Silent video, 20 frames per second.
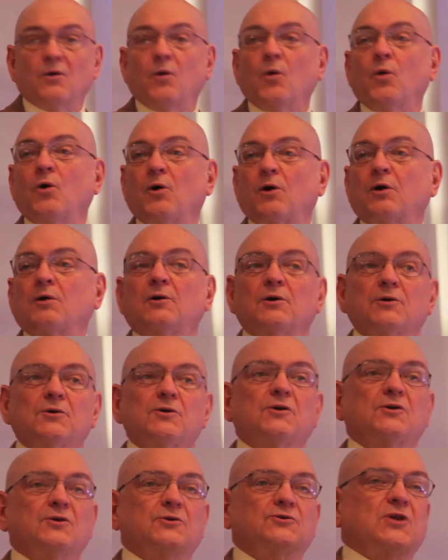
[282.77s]
or
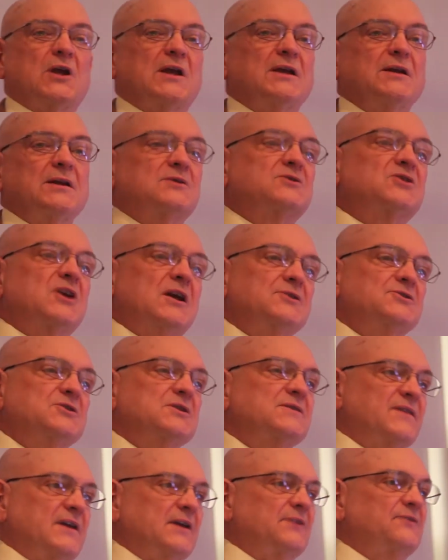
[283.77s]

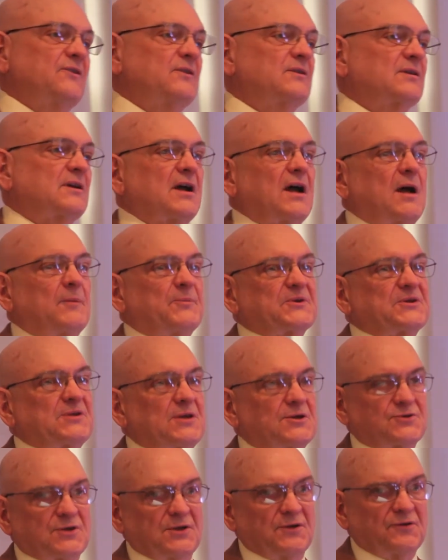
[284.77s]
changing things into
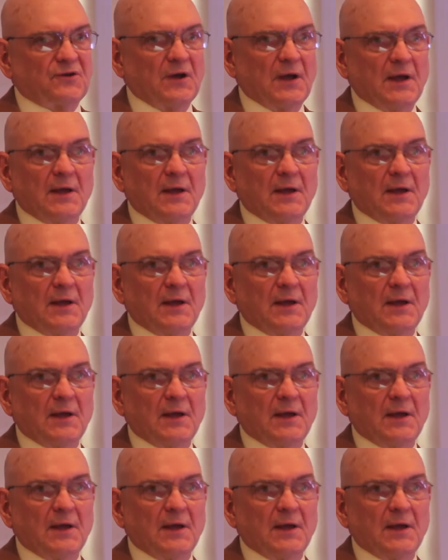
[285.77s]
competitions.